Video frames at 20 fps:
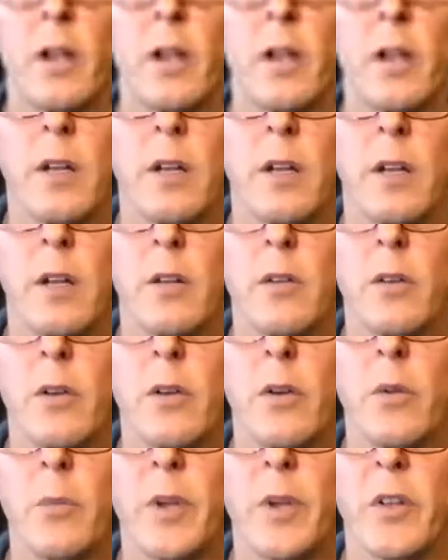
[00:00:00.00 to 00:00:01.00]
here and I'll go
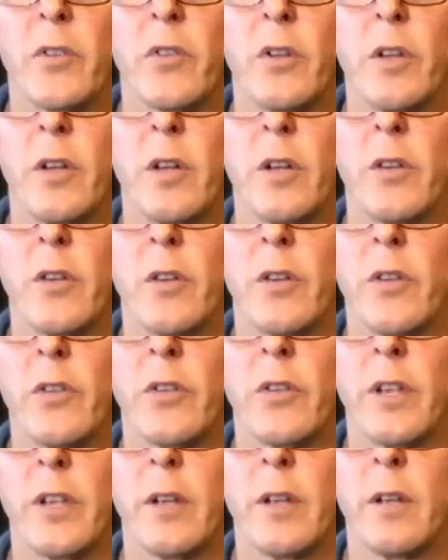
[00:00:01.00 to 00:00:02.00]
to big screen. I'll do those
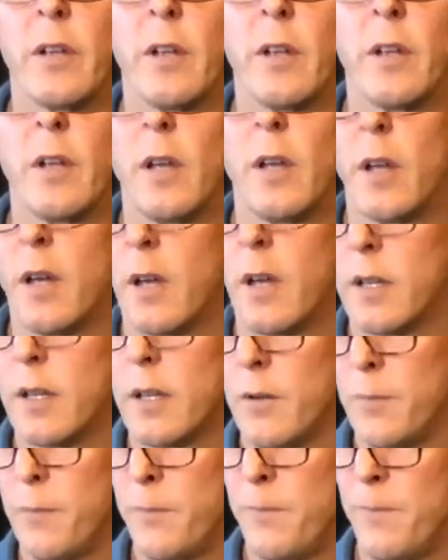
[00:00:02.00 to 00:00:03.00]
again on
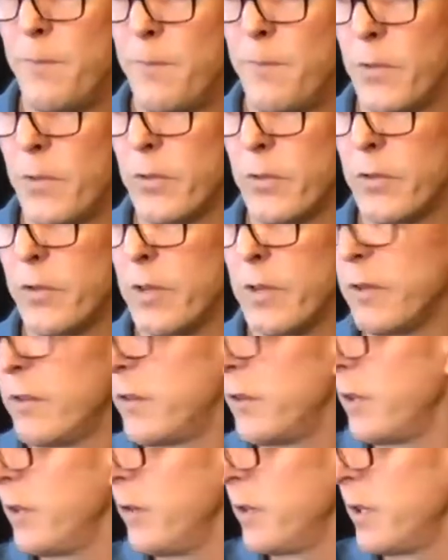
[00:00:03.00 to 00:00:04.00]
the full screen.
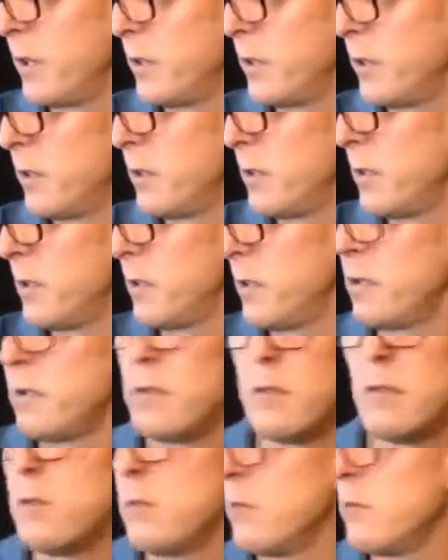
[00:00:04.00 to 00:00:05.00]
So here we go.
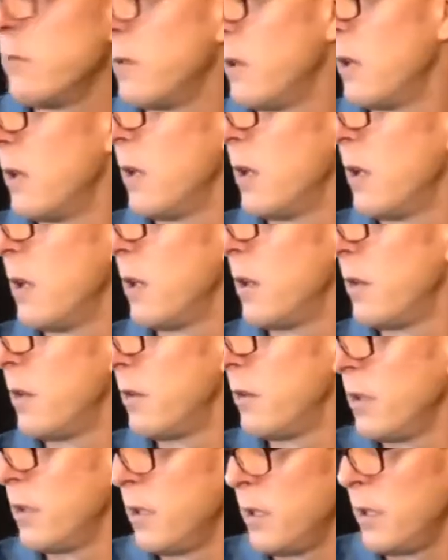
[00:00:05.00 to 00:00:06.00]
2,
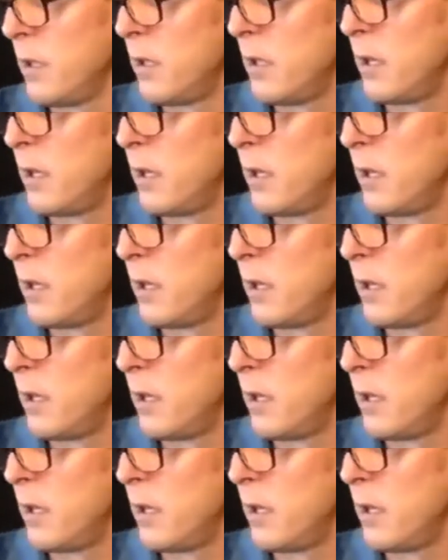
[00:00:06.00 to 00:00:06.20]
3,